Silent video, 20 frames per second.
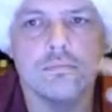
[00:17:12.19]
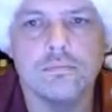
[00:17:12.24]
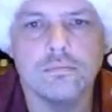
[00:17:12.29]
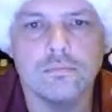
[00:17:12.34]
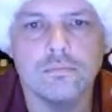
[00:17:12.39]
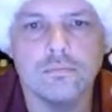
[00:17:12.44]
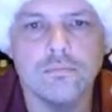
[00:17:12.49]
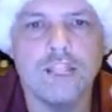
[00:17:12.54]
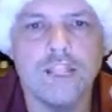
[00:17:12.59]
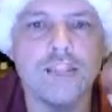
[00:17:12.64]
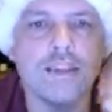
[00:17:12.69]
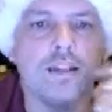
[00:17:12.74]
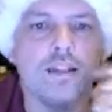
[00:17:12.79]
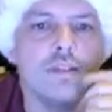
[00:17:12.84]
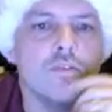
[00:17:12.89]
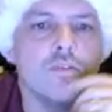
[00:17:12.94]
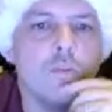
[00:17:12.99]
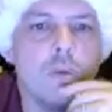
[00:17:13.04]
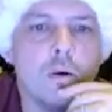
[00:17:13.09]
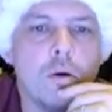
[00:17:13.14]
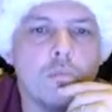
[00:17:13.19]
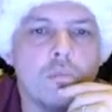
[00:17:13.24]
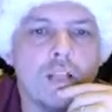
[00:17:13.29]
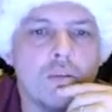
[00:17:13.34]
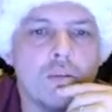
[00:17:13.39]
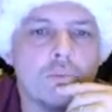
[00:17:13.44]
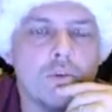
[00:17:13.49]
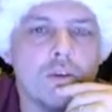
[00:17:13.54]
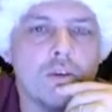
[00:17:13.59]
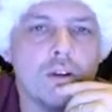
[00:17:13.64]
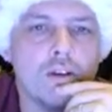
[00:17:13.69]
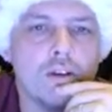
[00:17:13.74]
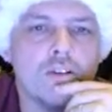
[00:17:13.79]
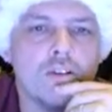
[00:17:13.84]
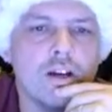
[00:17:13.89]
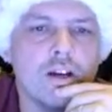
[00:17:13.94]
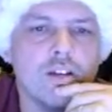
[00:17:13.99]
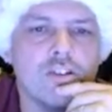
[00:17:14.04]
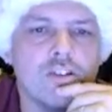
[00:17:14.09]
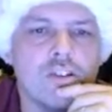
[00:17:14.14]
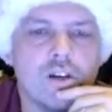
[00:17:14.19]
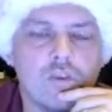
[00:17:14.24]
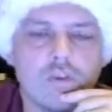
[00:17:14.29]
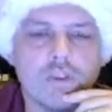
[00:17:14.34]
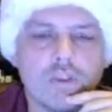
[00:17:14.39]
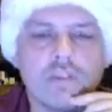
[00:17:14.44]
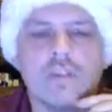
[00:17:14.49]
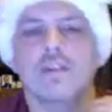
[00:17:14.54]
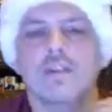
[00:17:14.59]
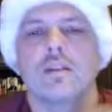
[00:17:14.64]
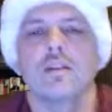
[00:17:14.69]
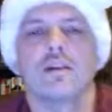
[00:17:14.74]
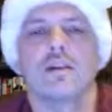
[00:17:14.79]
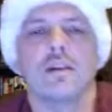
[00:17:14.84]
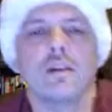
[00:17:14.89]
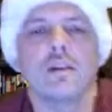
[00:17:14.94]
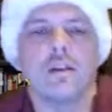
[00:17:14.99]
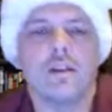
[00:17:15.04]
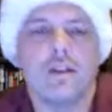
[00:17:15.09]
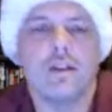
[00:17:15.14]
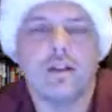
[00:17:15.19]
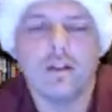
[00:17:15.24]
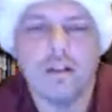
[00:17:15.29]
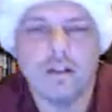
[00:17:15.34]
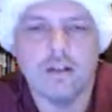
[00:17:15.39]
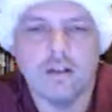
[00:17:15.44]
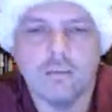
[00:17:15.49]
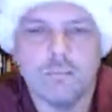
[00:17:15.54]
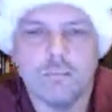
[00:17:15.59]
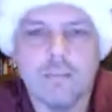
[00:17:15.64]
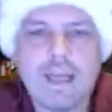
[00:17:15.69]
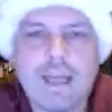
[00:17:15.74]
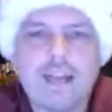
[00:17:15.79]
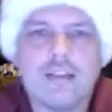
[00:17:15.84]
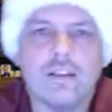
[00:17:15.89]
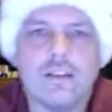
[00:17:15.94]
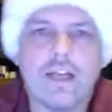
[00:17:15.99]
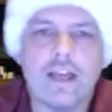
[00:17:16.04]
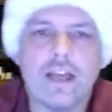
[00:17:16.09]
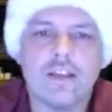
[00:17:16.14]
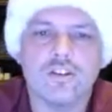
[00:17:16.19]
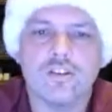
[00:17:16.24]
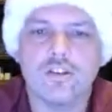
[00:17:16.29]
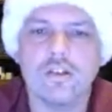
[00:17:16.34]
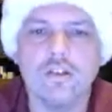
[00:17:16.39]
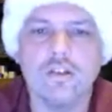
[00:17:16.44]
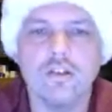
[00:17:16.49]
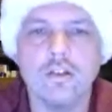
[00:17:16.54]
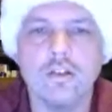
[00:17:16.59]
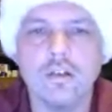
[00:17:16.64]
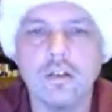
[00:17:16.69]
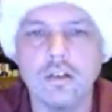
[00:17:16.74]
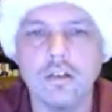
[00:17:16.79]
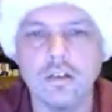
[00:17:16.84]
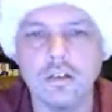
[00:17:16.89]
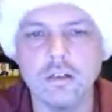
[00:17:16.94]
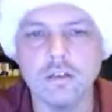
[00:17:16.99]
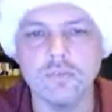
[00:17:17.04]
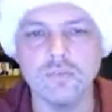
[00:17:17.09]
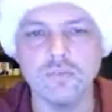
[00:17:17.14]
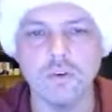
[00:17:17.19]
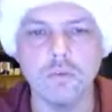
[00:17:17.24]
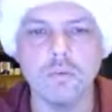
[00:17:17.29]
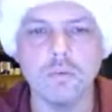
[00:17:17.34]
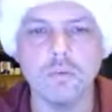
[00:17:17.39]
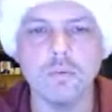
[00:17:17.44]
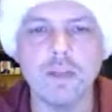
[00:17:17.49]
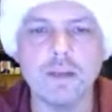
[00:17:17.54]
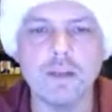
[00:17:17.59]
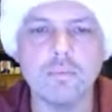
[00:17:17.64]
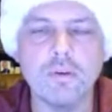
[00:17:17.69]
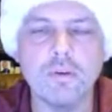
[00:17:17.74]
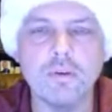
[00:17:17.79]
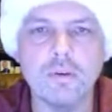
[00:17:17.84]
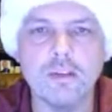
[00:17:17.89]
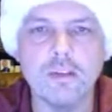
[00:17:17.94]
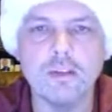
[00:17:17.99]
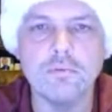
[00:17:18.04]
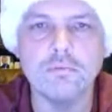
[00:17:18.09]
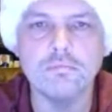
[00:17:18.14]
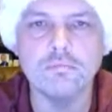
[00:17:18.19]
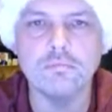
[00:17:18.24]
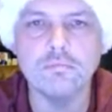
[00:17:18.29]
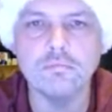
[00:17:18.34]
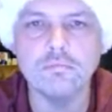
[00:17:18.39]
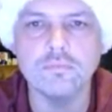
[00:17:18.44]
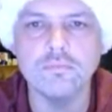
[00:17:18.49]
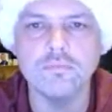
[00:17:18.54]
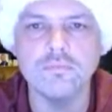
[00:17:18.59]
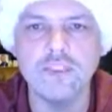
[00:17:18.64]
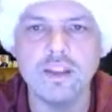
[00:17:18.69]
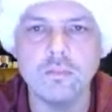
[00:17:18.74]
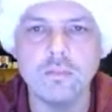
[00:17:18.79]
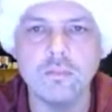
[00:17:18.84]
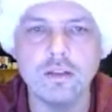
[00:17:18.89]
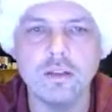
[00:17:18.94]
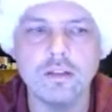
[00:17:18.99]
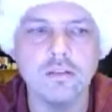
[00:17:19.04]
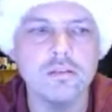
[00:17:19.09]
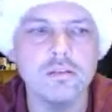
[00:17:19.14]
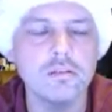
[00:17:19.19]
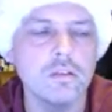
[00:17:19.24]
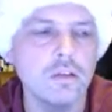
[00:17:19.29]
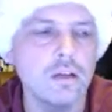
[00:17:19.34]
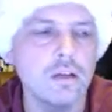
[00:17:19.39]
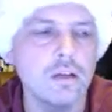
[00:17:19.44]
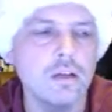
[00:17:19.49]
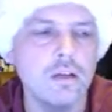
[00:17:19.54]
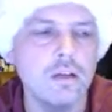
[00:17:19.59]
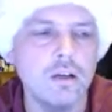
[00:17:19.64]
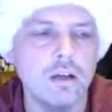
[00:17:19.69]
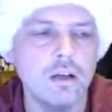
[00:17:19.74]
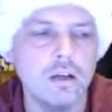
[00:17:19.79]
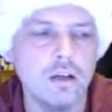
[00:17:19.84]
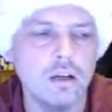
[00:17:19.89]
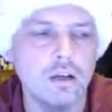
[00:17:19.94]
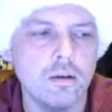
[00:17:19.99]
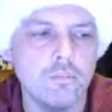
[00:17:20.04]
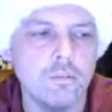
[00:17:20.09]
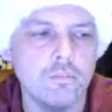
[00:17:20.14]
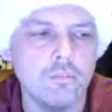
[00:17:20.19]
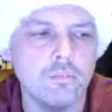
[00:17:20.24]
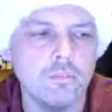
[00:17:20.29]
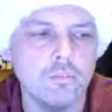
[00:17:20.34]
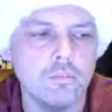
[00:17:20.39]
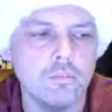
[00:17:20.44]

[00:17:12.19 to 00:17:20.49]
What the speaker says: negative about BlackBerry, I generally get backlash from the BlackBerry fan base about